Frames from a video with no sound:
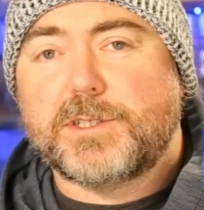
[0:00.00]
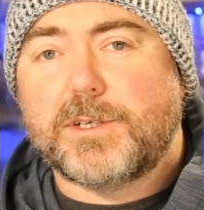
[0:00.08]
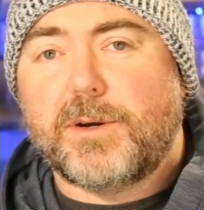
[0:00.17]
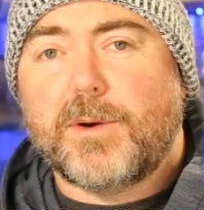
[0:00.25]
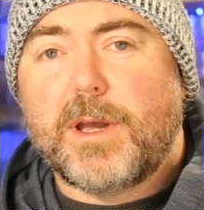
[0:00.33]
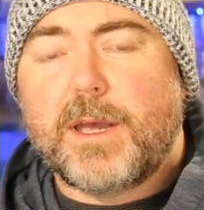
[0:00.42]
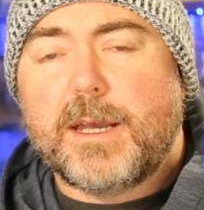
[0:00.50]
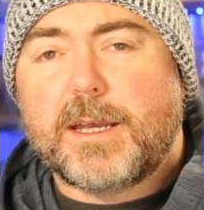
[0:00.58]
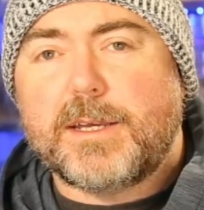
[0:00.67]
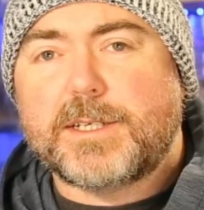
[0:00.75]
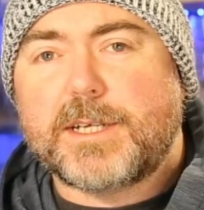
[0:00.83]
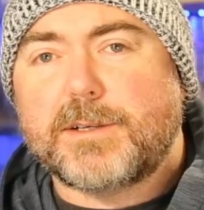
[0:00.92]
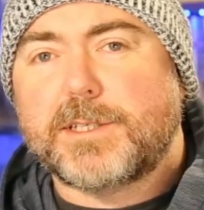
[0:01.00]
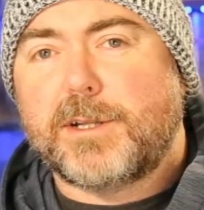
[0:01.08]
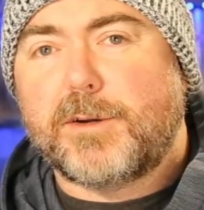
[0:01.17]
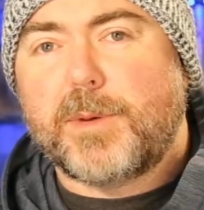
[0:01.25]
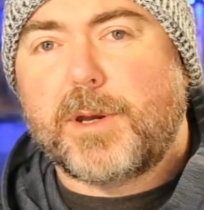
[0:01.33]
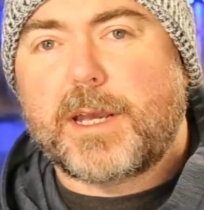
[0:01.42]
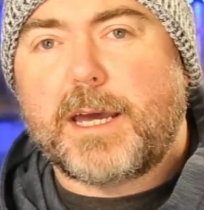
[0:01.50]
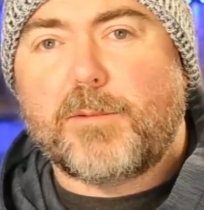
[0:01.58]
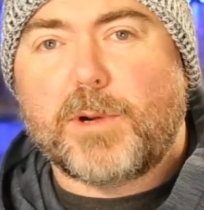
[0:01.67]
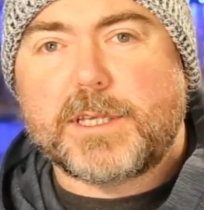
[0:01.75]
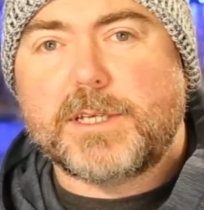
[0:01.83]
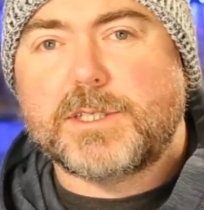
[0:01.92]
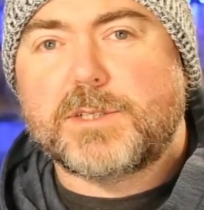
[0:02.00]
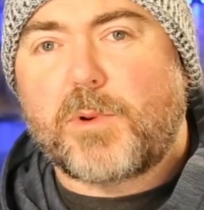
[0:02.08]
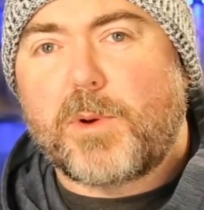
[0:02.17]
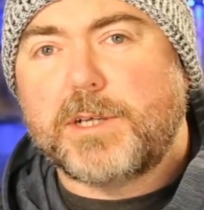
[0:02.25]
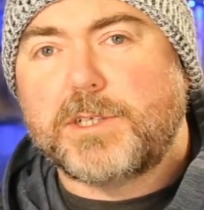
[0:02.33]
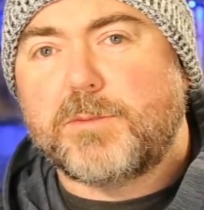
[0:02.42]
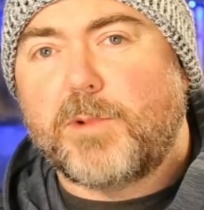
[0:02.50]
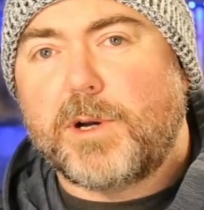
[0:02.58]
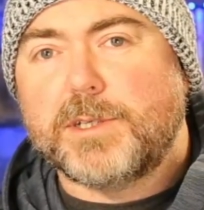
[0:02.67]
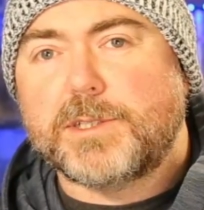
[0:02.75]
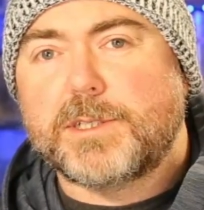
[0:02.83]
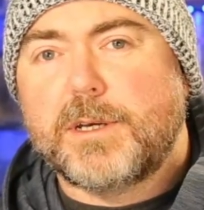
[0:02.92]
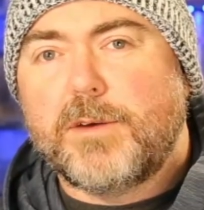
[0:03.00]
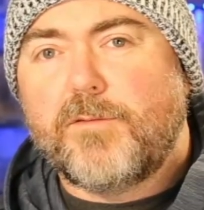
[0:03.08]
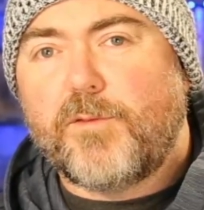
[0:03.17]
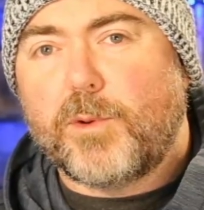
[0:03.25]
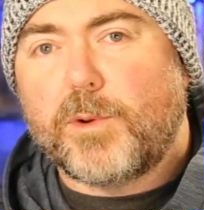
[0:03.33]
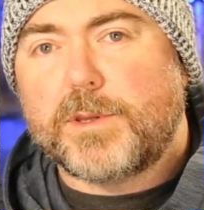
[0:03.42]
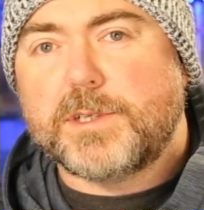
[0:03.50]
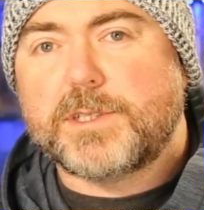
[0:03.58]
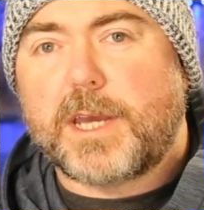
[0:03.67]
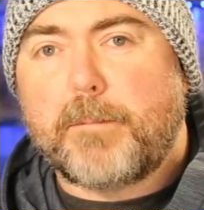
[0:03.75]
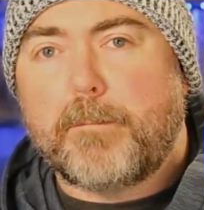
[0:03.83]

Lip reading: So can you tell us a little bit kind of what the inspiration was for this game?